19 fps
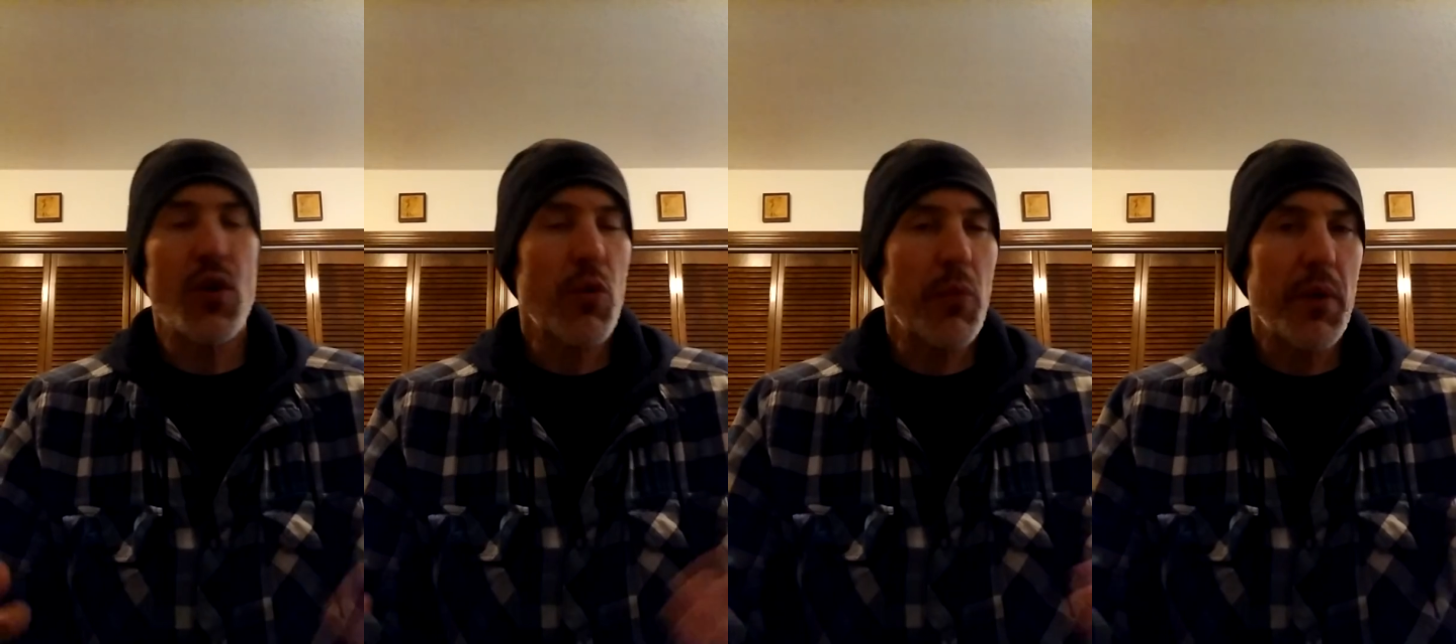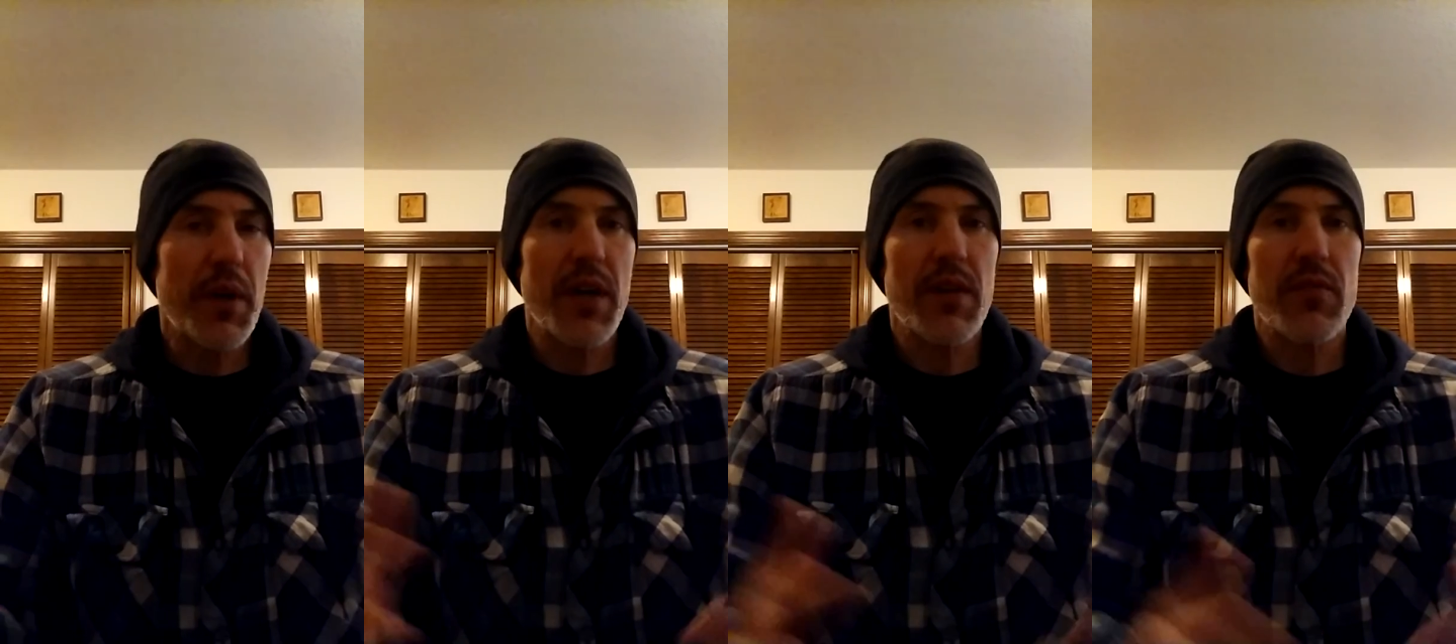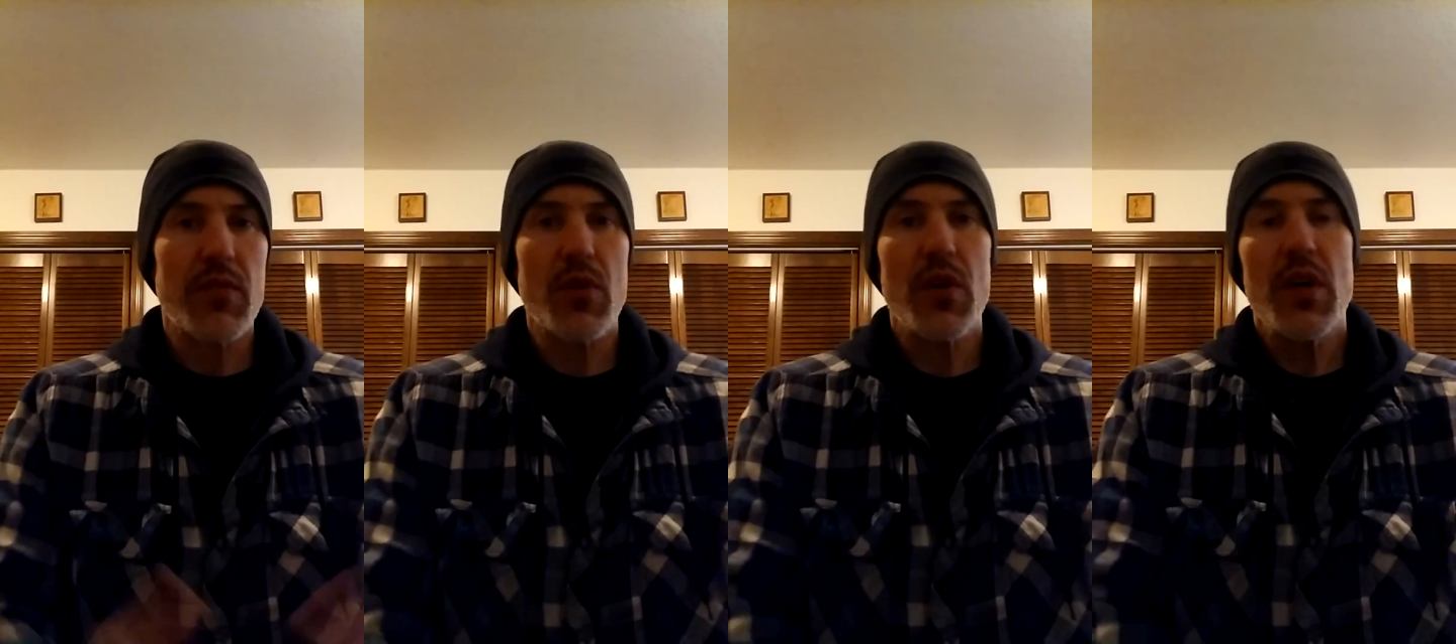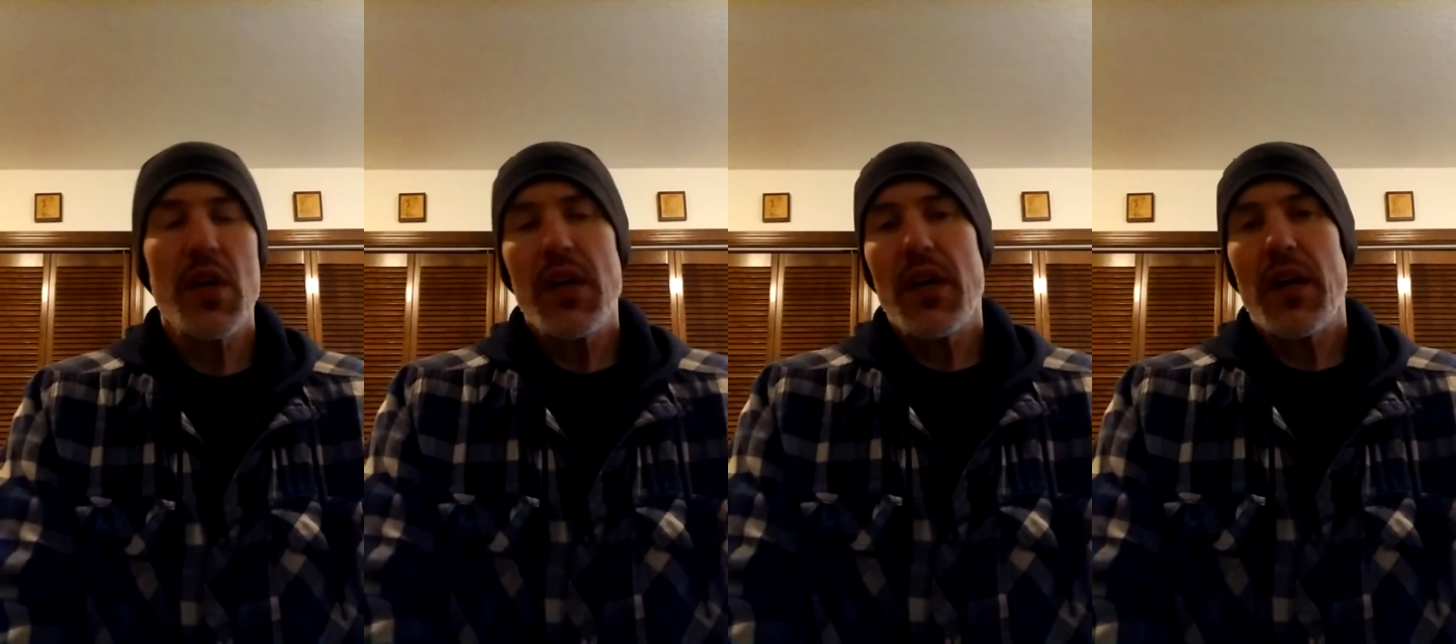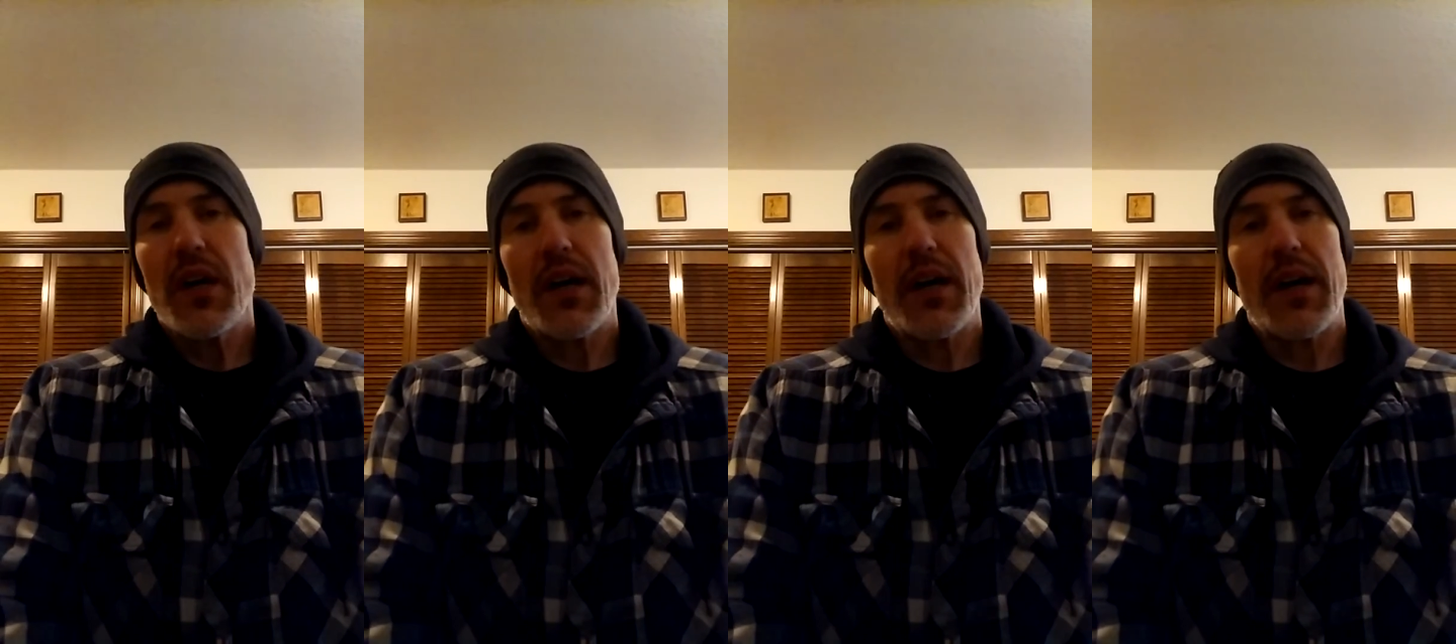or whatever.
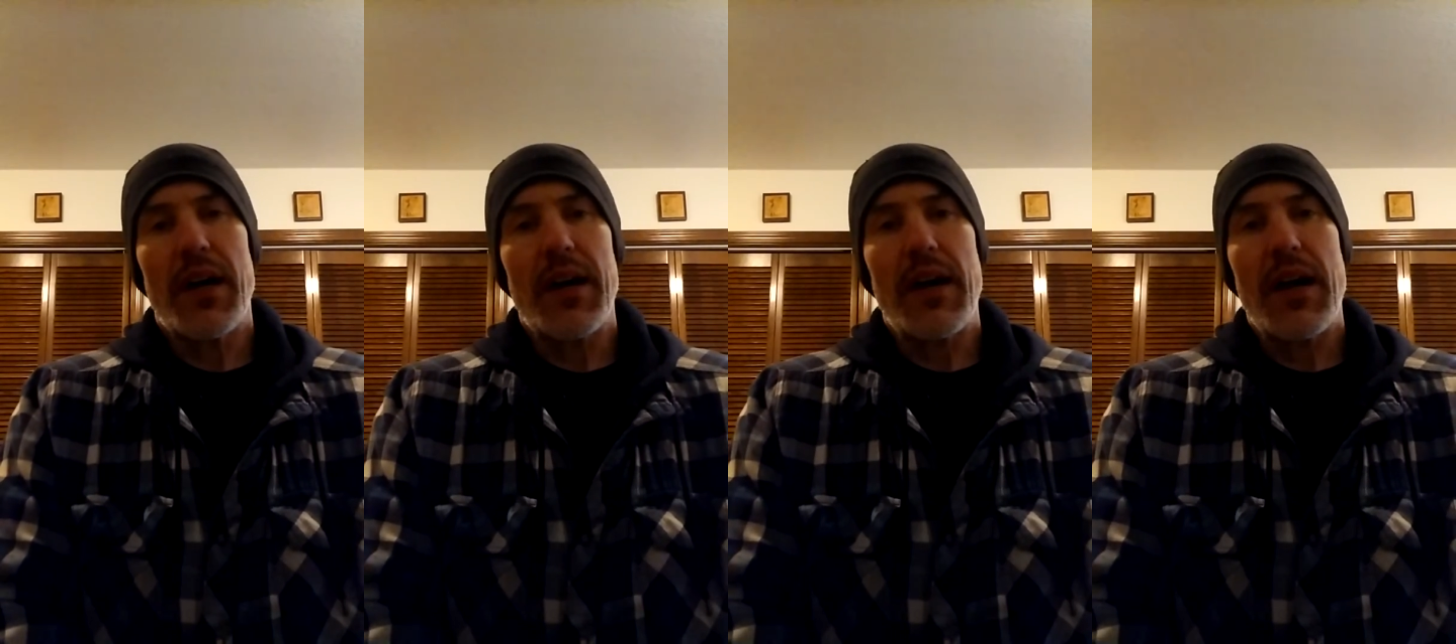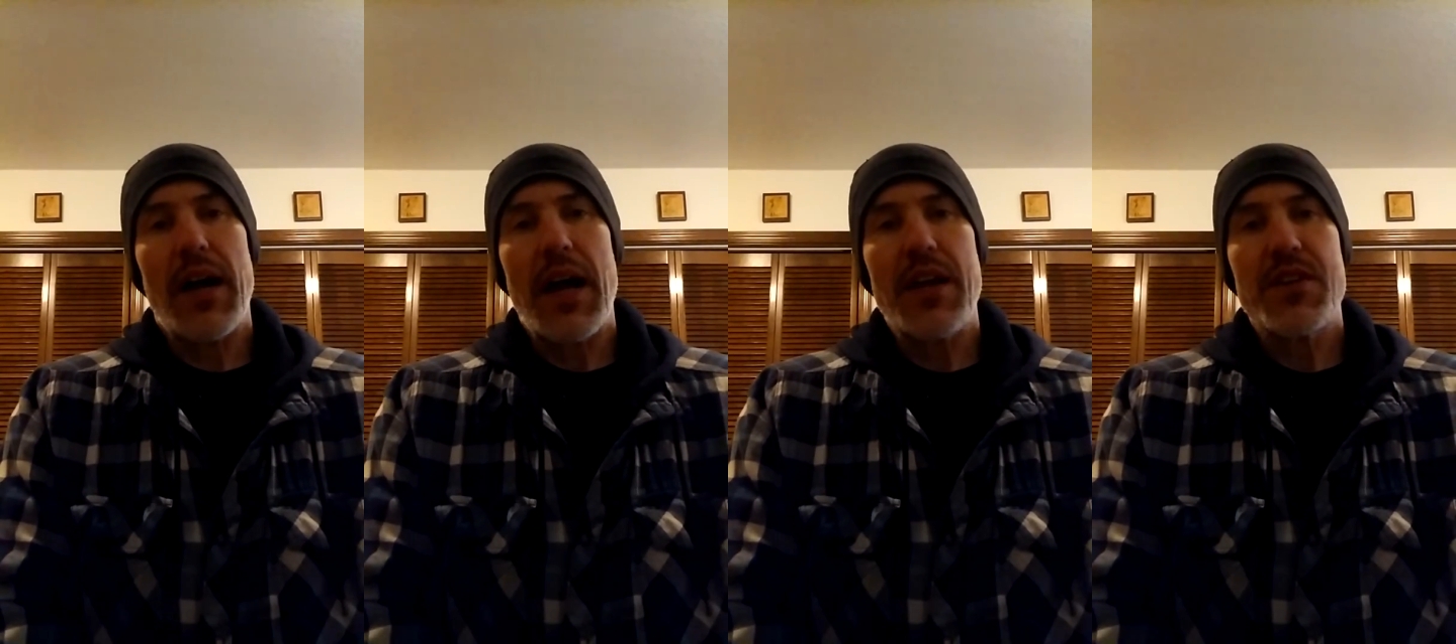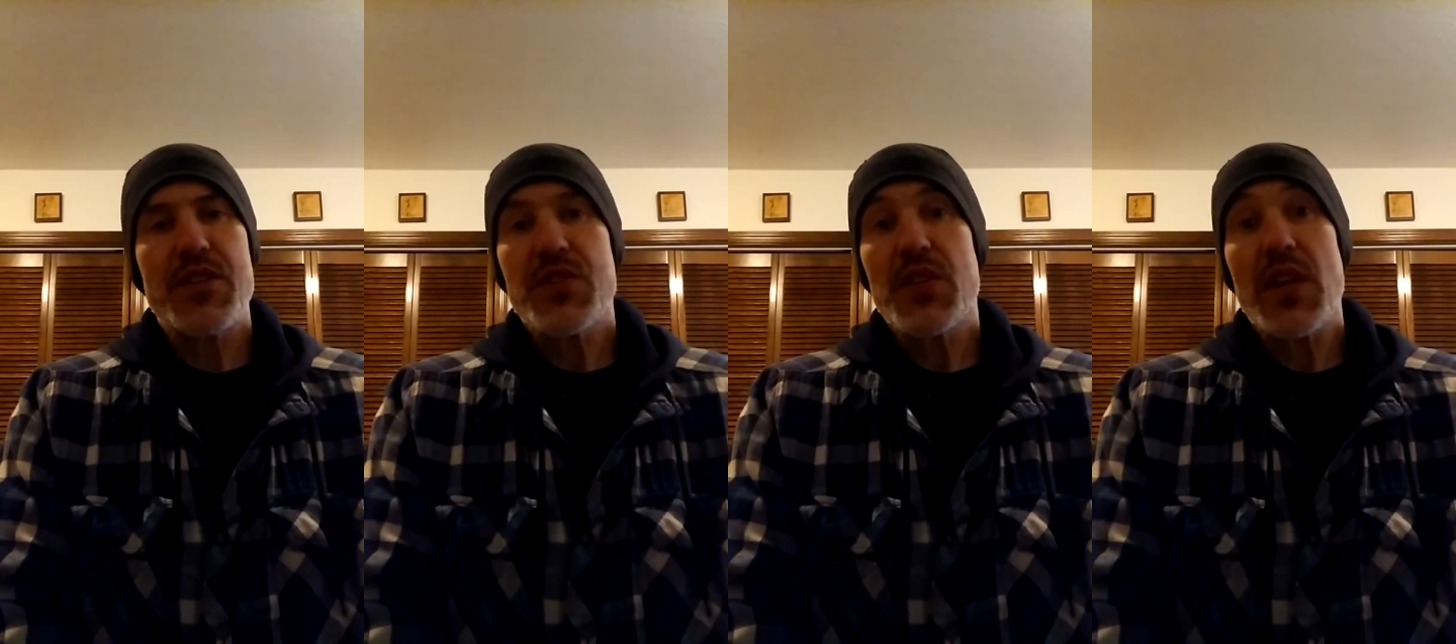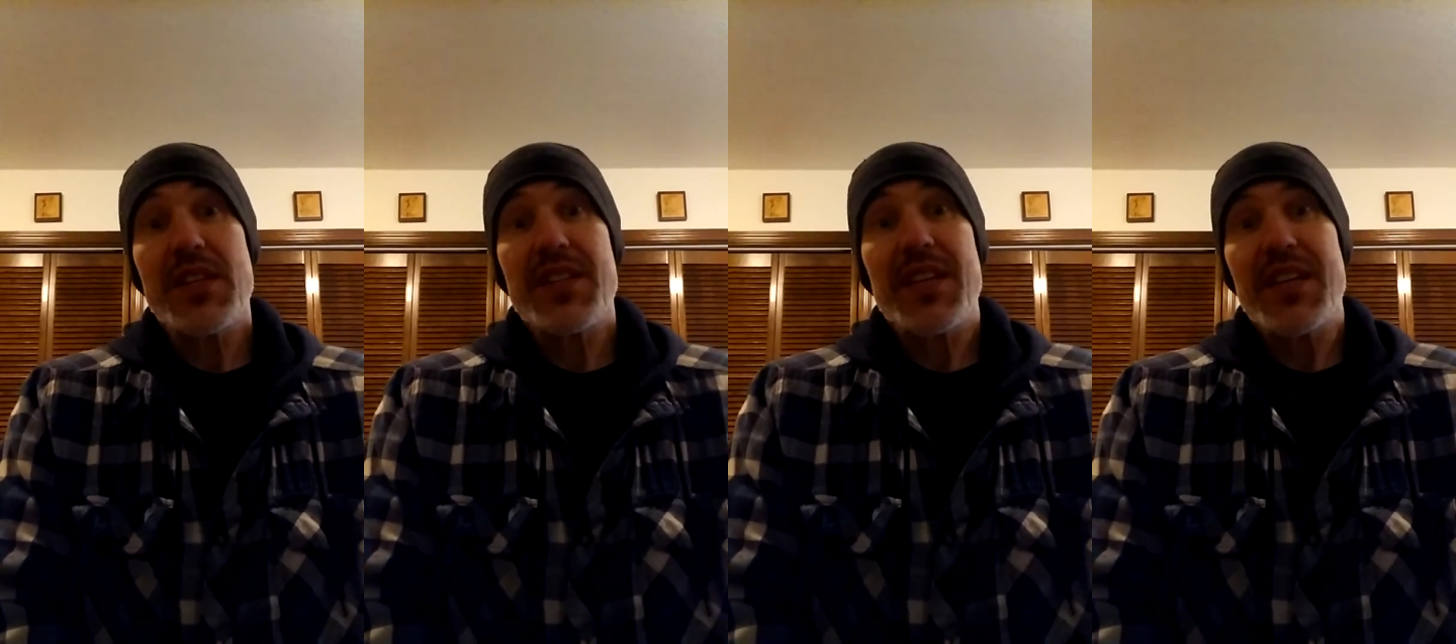I just like